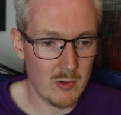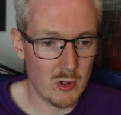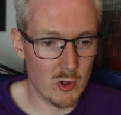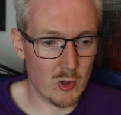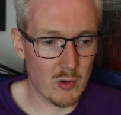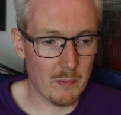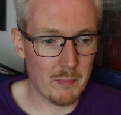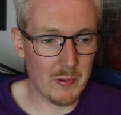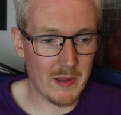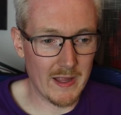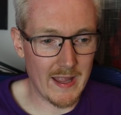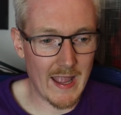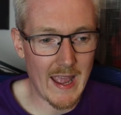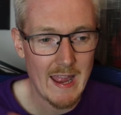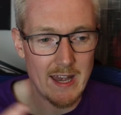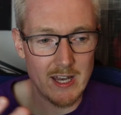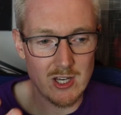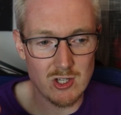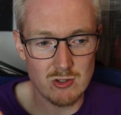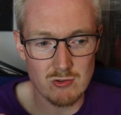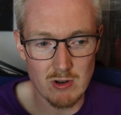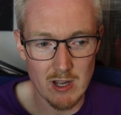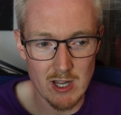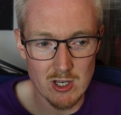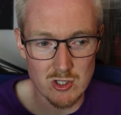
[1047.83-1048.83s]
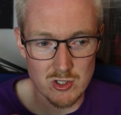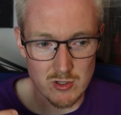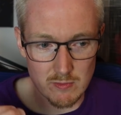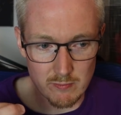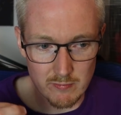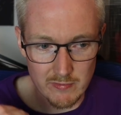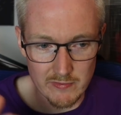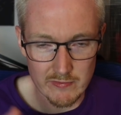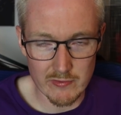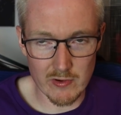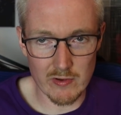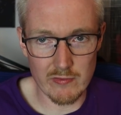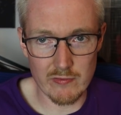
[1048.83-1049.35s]
you can play any stratagem
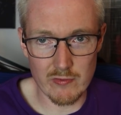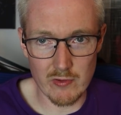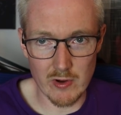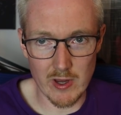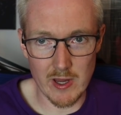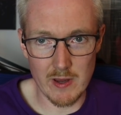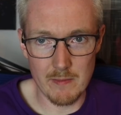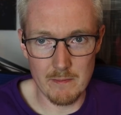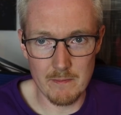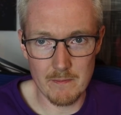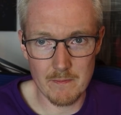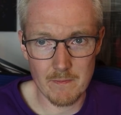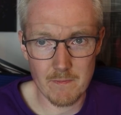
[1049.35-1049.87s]
for free.